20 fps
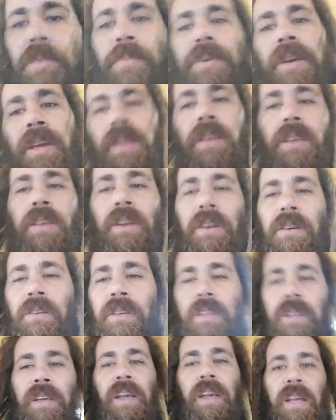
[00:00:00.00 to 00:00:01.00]
bit, you know?
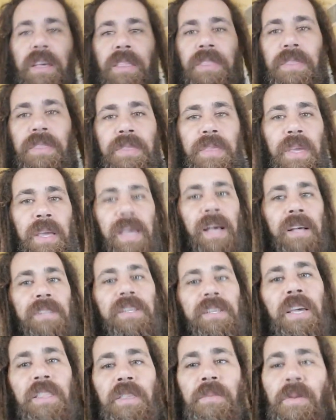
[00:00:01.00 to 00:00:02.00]
You got to think
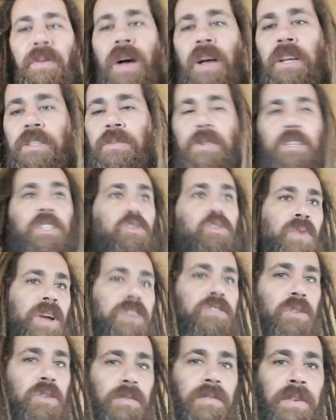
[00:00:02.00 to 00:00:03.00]
outside the box, but just
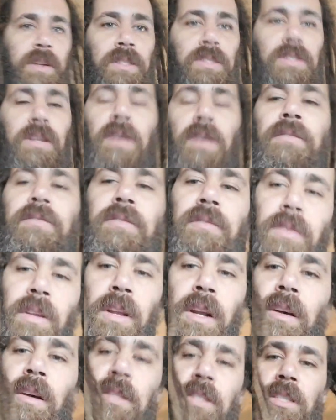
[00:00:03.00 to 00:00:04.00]
retrofit stuff,
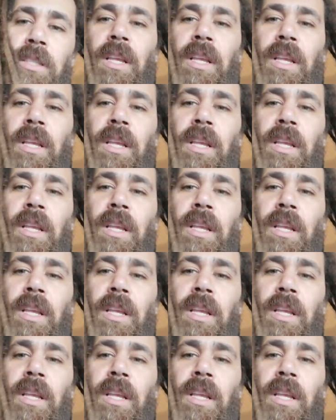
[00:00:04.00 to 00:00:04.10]
you know?